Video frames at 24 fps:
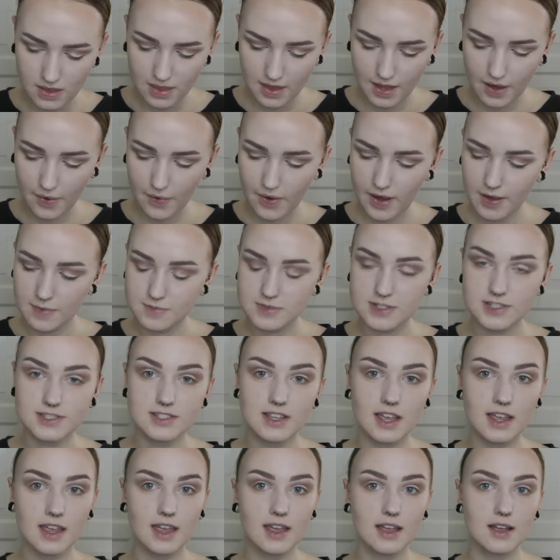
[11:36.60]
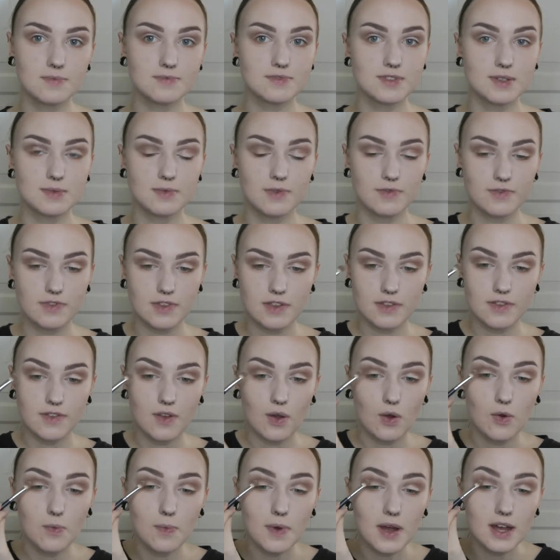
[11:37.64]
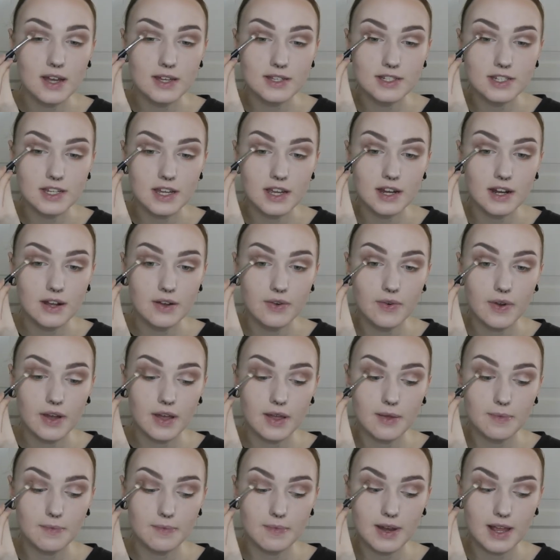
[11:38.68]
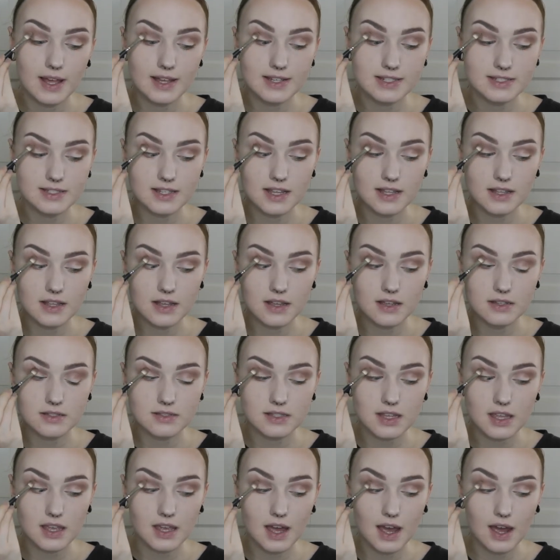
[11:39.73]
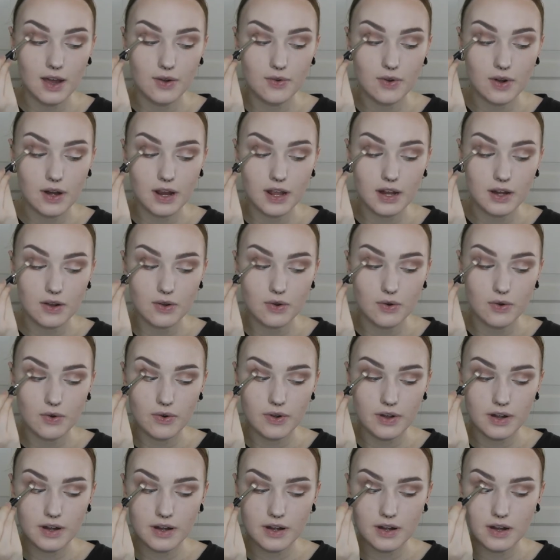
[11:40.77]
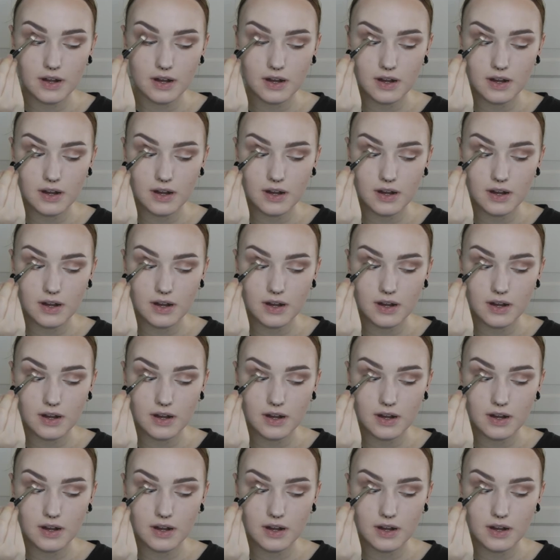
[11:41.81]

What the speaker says: Now I'm just taking up some of the taupe eyeshadow and placing it on the outer inner corner.